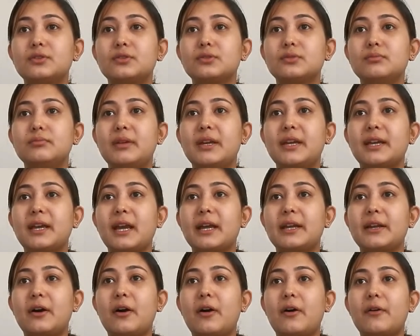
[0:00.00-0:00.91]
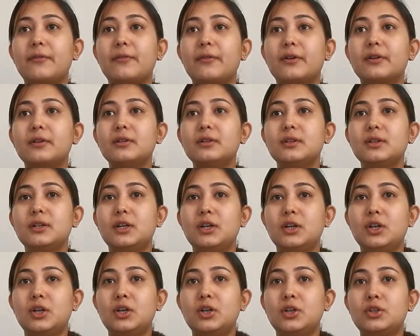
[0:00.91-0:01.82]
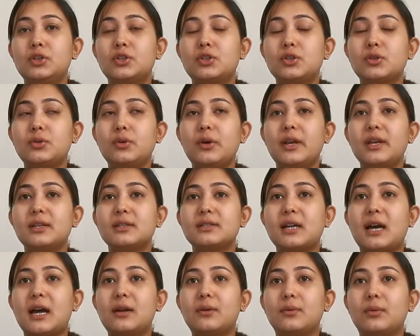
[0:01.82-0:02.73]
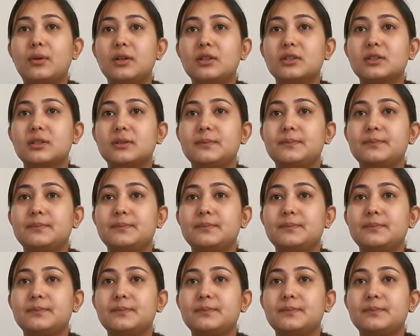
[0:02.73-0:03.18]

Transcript: to make an offer to entire world.